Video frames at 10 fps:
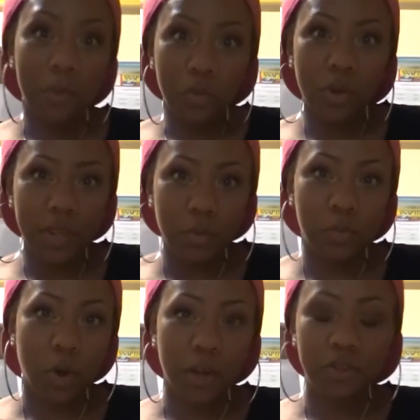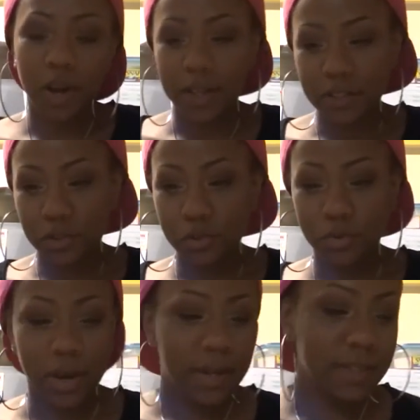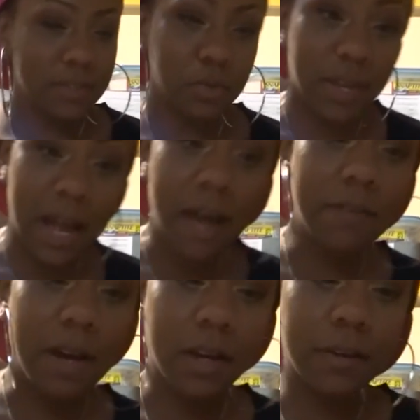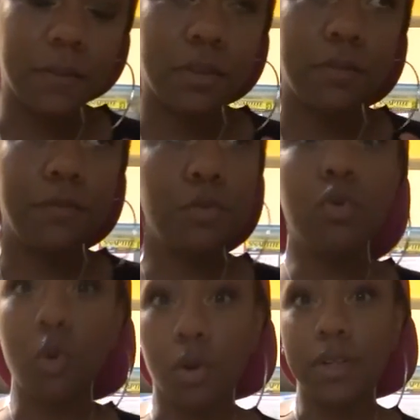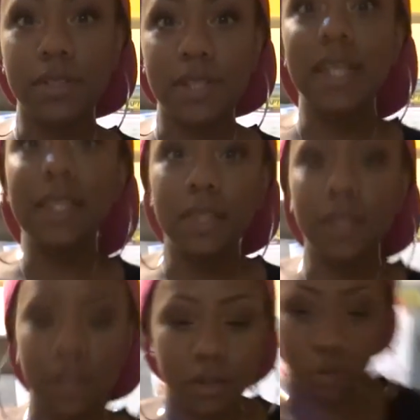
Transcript: the one that we brought you guys to right so they have a food court in the